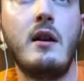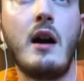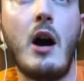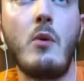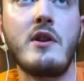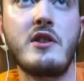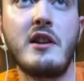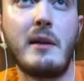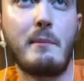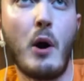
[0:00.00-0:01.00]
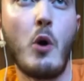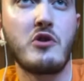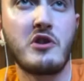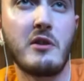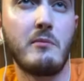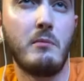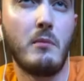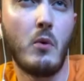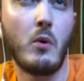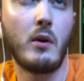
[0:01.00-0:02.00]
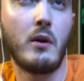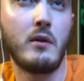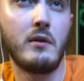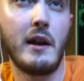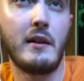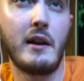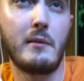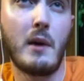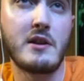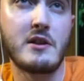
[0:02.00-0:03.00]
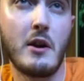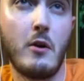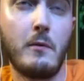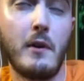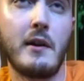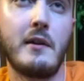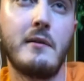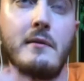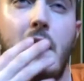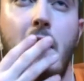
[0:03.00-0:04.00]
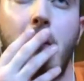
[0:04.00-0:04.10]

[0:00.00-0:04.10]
I want to say like posting more, like myself, like I don't